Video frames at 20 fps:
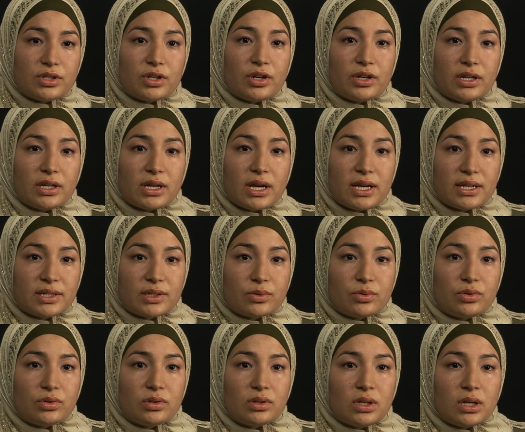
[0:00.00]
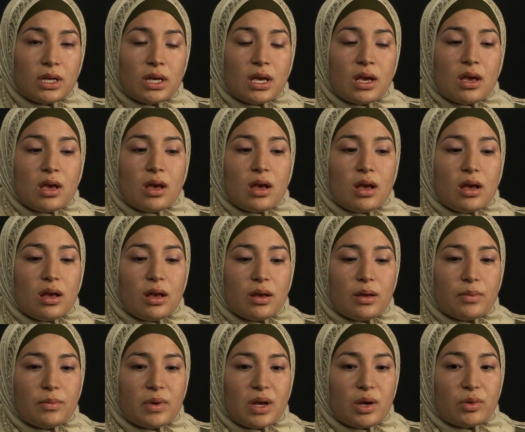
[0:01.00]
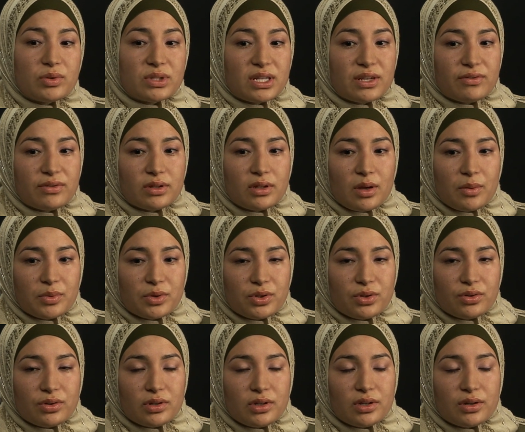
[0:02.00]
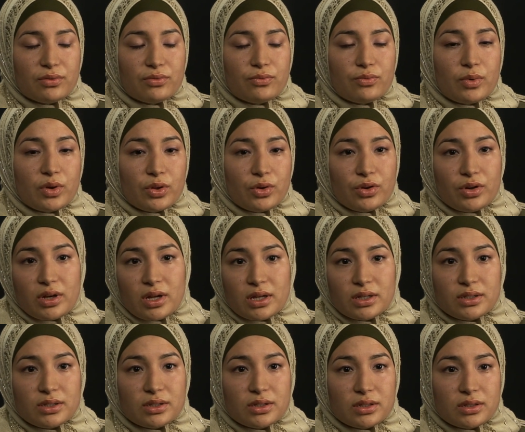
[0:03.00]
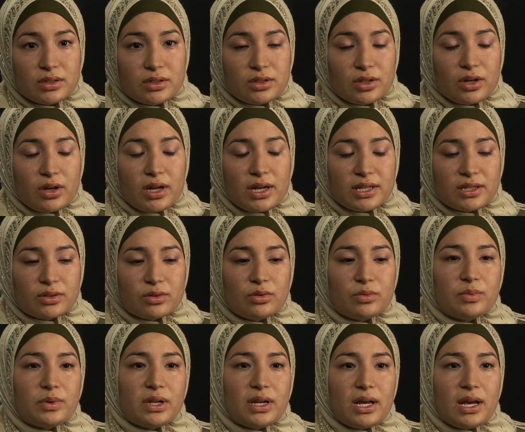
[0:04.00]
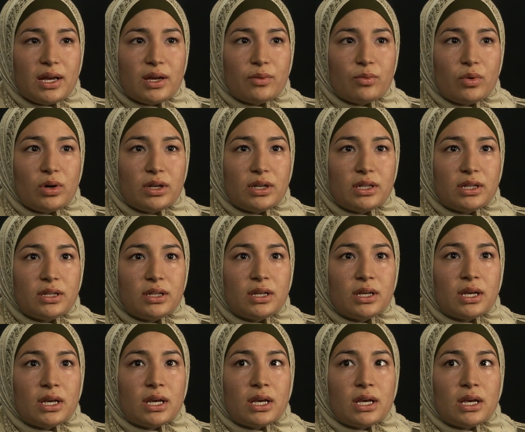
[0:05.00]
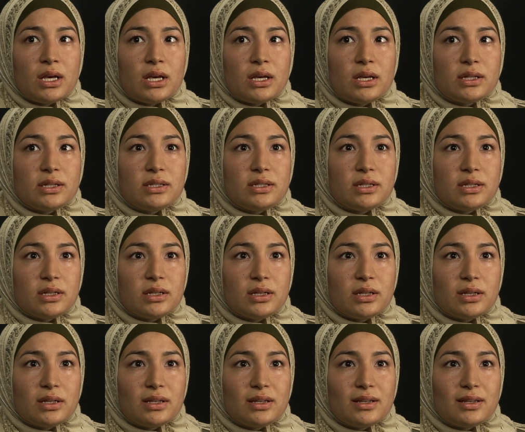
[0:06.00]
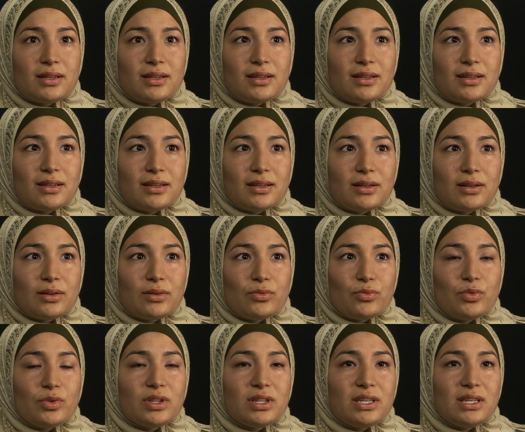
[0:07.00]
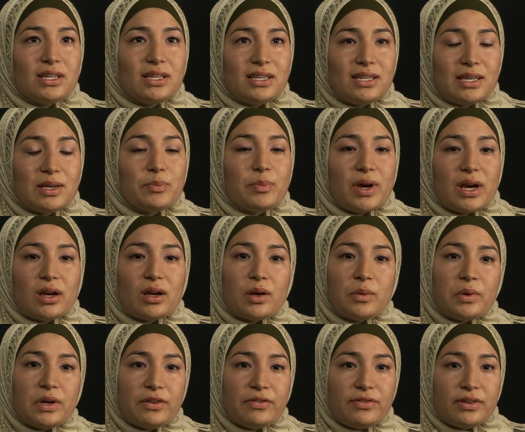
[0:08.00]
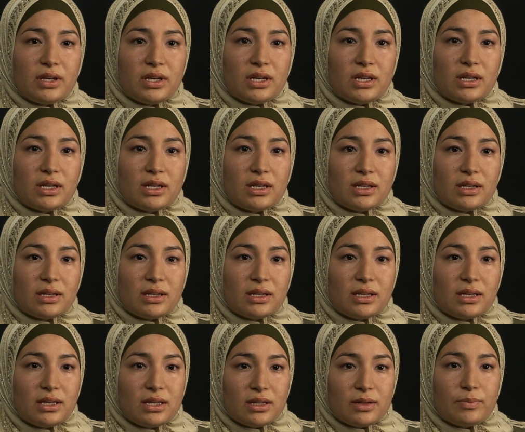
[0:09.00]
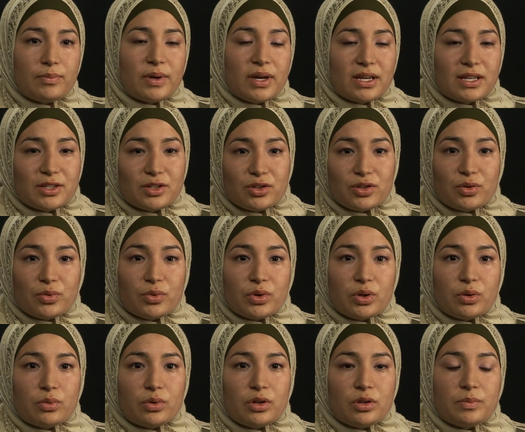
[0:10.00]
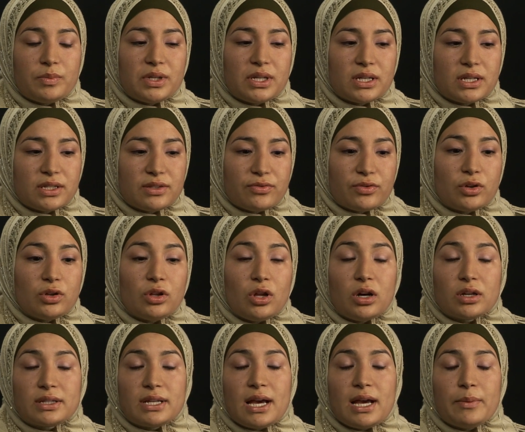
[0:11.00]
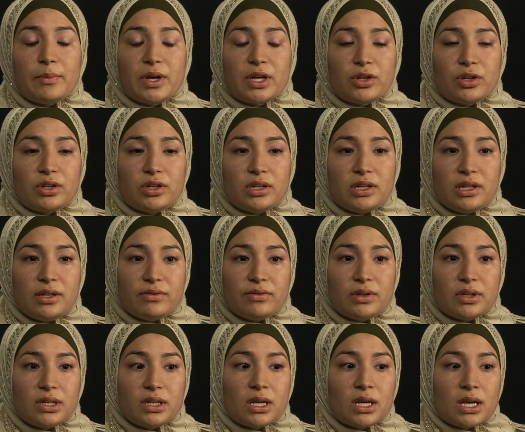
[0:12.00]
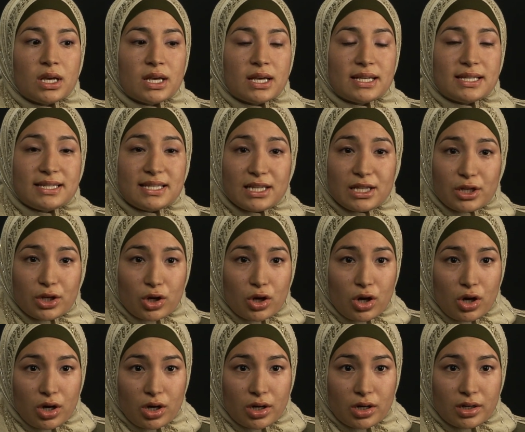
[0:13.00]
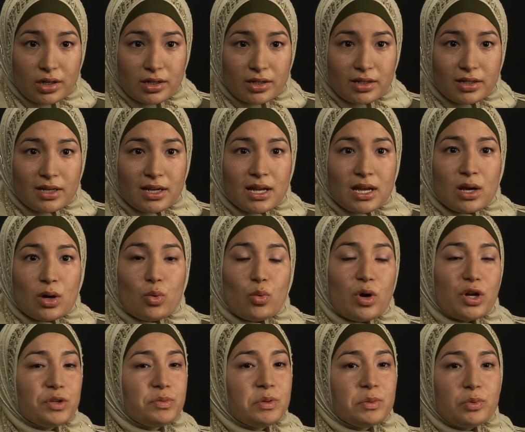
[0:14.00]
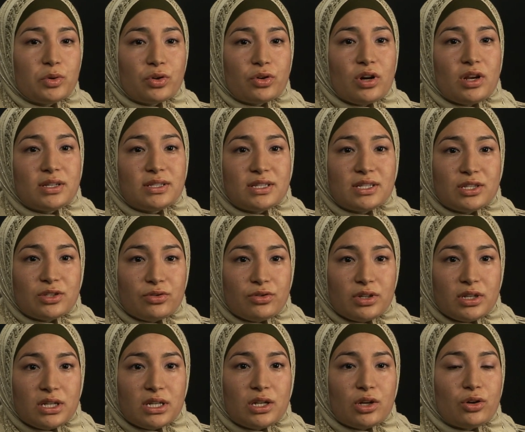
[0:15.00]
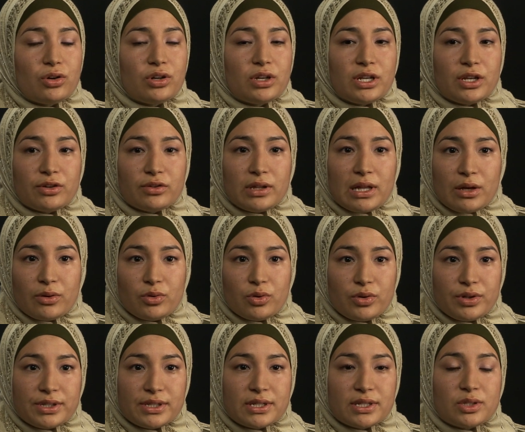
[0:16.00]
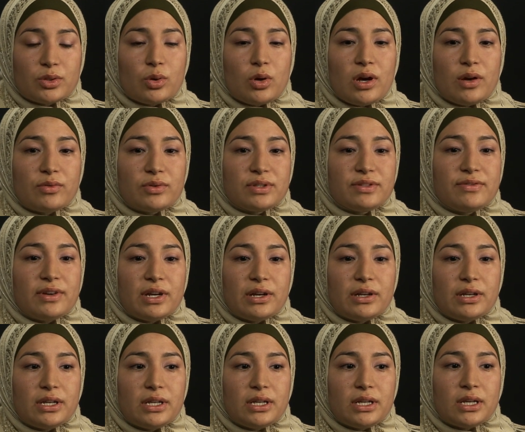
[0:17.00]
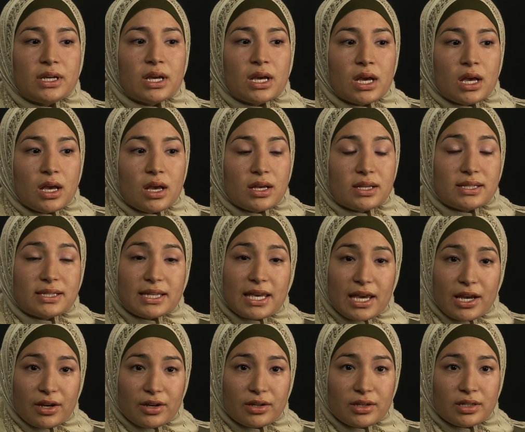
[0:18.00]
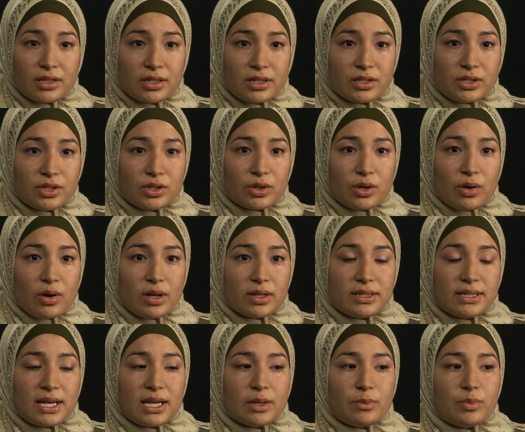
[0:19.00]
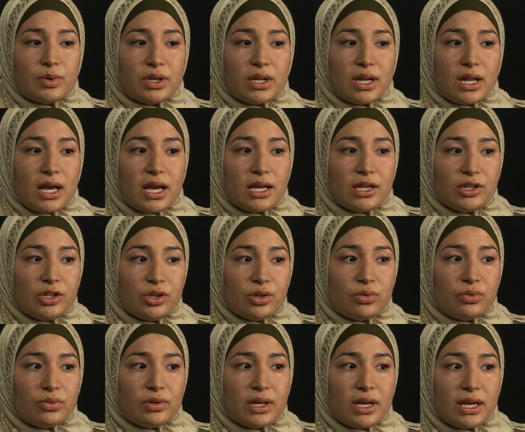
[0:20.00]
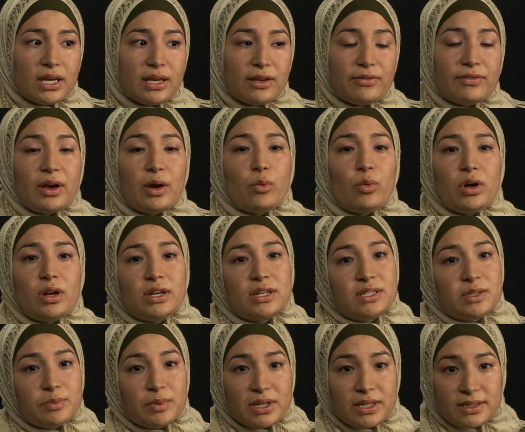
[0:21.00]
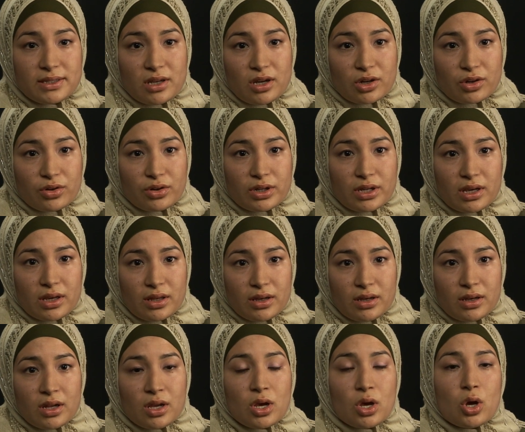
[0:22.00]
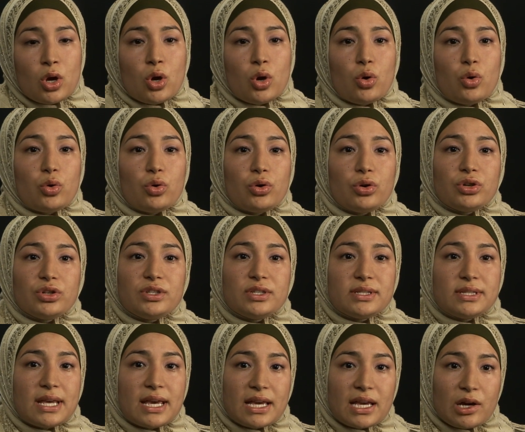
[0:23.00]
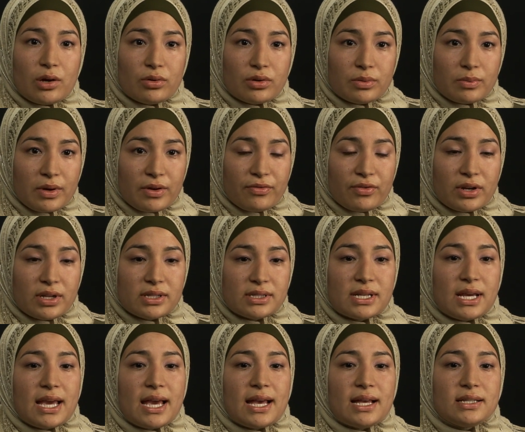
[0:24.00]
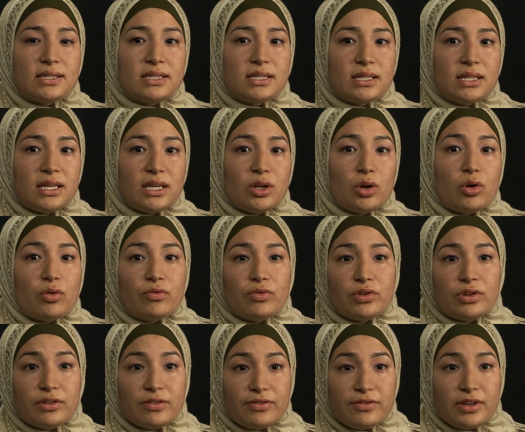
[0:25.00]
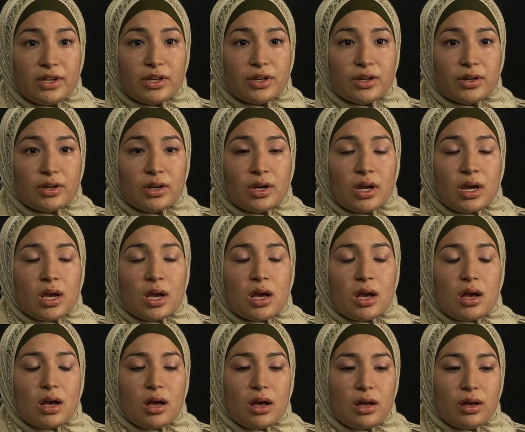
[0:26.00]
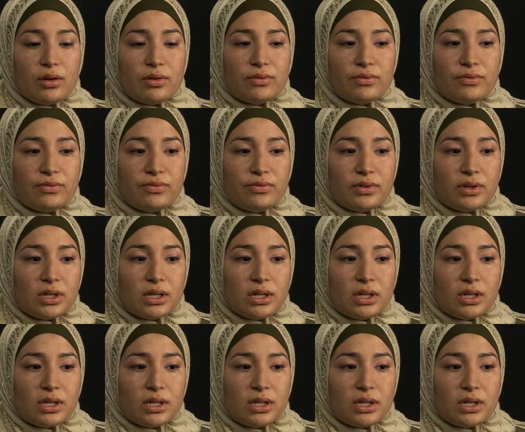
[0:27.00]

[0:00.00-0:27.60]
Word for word: starting high school. I was given the opportunity of whether or not to start high school, but I wanted to really get back on my feet and get back into the real world, because for a long time I couldn't even sit in a car, watch people cross the street, or hear loud noises, so I was very scared to go outside. But I knew that if I wanted to play soccer again or just hang out with my friends, I had to get over the fear of